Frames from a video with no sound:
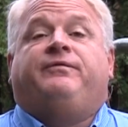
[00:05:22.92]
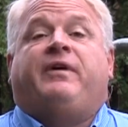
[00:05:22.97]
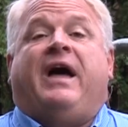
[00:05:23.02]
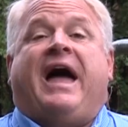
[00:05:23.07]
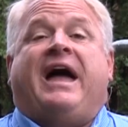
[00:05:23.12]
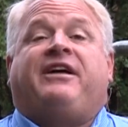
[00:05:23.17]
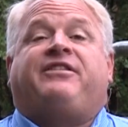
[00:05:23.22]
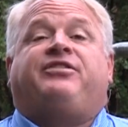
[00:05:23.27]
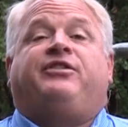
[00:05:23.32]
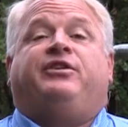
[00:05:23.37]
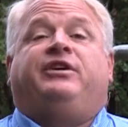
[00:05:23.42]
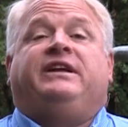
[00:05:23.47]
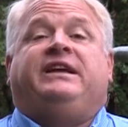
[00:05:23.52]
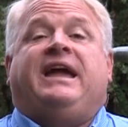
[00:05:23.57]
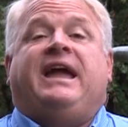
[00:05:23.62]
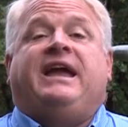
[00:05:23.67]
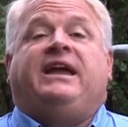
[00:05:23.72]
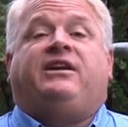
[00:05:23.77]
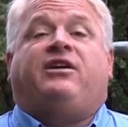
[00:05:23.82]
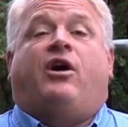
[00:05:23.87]
Act
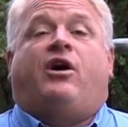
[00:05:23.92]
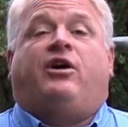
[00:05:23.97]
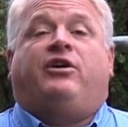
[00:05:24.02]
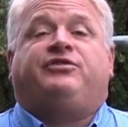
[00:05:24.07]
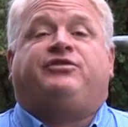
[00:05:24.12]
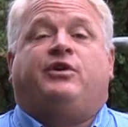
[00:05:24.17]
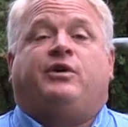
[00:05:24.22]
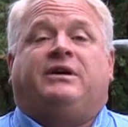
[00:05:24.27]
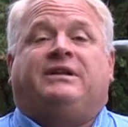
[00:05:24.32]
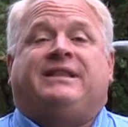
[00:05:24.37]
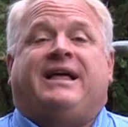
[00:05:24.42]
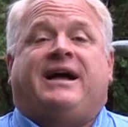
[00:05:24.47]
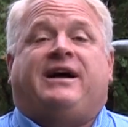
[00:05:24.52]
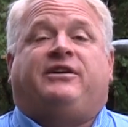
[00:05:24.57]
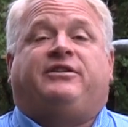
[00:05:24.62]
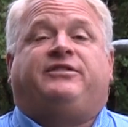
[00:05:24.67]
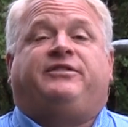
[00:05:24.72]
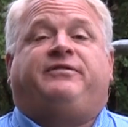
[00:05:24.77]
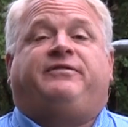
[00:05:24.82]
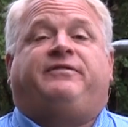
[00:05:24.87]
38 also
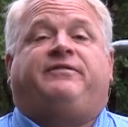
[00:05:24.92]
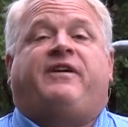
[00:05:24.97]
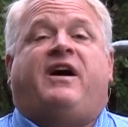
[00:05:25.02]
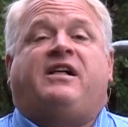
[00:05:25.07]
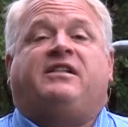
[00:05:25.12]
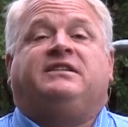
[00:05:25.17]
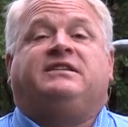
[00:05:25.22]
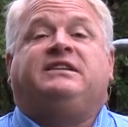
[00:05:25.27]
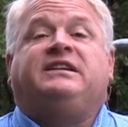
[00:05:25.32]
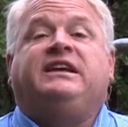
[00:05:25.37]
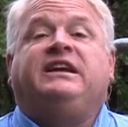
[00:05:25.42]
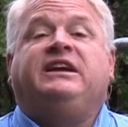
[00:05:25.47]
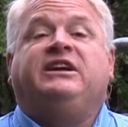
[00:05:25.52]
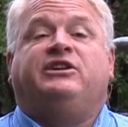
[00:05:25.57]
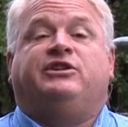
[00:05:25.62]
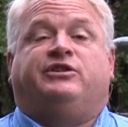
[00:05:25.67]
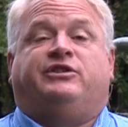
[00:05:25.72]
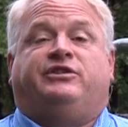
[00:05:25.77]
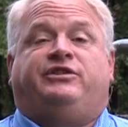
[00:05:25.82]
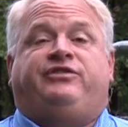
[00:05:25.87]
allows
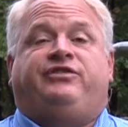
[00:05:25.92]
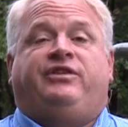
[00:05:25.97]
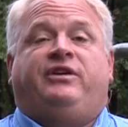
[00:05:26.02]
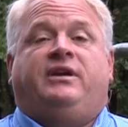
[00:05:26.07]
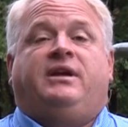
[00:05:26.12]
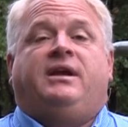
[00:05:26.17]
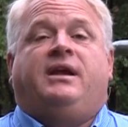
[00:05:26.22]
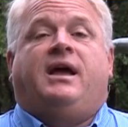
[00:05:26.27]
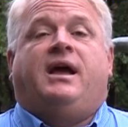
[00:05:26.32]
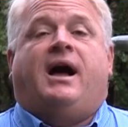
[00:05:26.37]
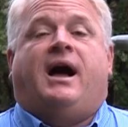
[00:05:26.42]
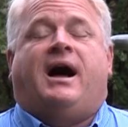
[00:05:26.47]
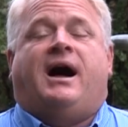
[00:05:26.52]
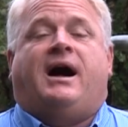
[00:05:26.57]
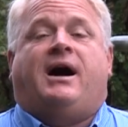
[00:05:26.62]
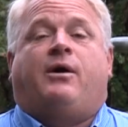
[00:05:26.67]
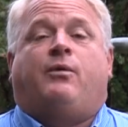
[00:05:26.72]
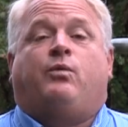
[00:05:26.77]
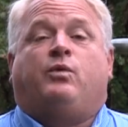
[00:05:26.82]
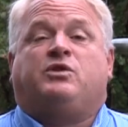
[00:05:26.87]
volunteers,
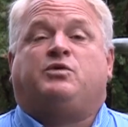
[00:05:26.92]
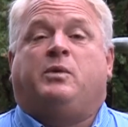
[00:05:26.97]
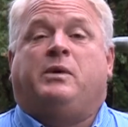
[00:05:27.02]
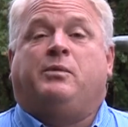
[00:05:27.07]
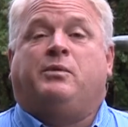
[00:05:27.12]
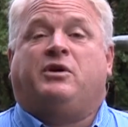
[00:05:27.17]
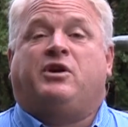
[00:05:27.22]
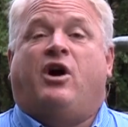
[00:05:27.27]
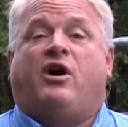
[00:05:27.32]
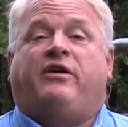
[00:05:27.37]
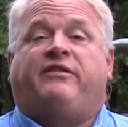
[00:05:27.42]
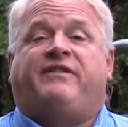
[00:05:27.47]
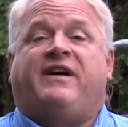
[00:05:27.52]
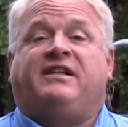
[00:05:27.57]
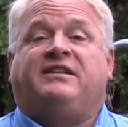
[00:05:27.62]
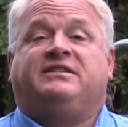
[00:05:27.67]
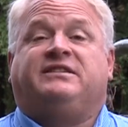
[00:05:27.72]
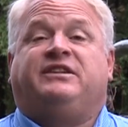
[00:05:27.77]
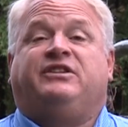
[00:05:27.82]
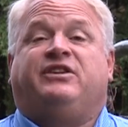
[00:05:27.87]
which we would call
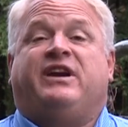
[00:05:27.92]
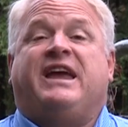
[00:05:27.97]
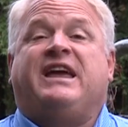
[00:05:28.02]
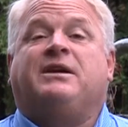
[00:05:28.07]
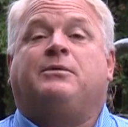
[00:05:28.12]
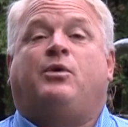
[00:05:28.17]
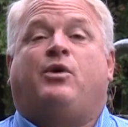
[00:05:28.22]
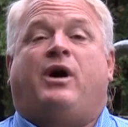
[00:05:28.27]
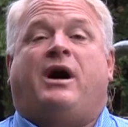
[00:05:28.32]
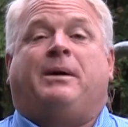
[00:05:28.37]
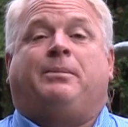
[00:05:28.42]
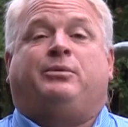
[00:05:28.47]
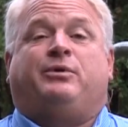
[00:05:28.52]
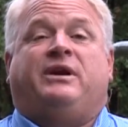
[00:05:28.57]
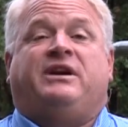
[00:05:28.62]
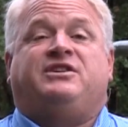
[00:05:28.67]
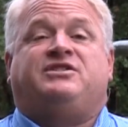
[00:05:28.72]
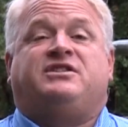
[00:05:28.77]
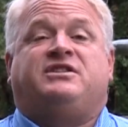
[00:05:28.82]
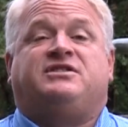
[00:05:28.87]
volunteer animal
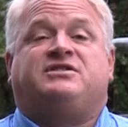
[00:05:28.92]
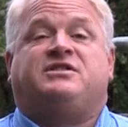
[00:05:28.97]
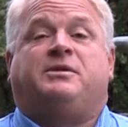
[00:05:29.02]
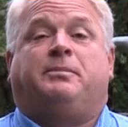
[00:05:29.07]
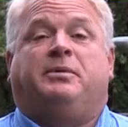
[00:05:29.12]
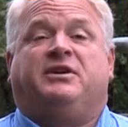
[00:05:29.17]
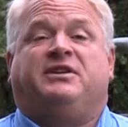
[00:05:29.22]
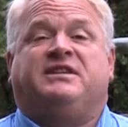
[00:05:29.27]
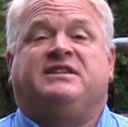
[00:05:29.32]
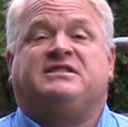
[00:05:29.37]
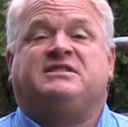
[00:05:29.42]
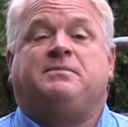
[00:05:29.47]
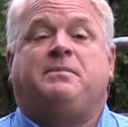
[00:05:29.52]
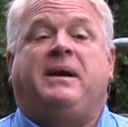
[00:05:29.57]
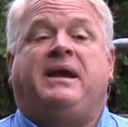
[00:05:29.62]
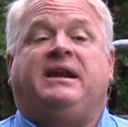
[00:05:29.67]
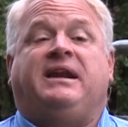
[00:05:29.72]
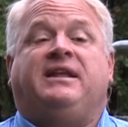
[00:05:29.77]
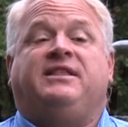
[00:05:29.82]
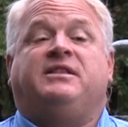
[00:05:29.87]
operations, to
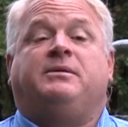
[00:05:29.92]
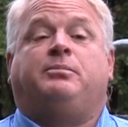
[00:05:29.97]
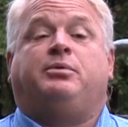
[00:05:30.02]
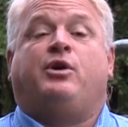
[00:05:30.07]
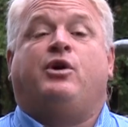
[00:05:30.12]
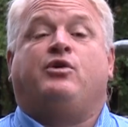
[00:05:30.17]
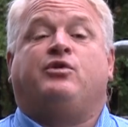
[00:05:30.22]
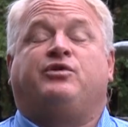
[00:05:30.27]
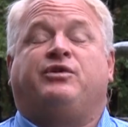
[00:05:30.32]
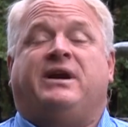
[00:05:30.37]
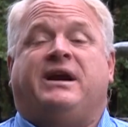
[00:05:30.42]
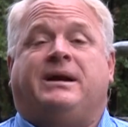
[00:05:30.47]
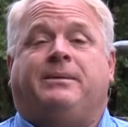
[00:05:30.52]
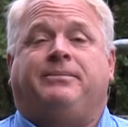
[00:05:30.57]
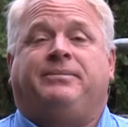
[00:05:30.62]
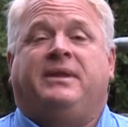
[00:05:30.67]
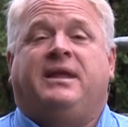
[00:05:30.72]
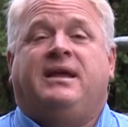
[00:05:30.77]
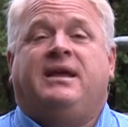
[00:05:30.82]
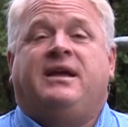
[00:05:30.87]
participate in the
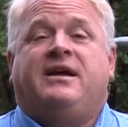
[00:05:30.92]
program.